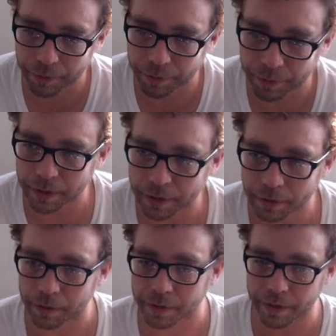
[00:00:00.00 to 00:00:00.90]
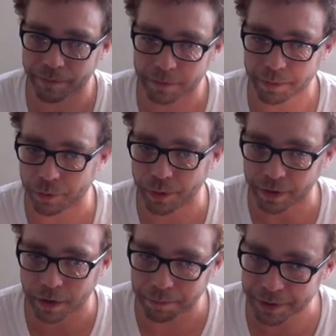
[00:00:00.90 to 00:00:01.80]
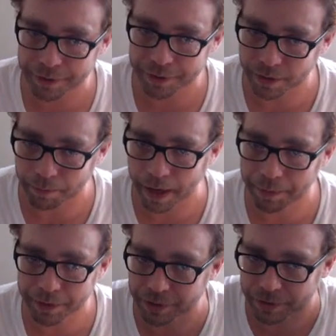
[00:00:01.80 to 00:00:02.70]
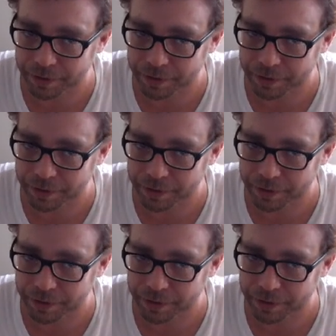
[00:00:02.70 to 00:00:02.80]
It was the difference between the good pitchers and the bad pitchers.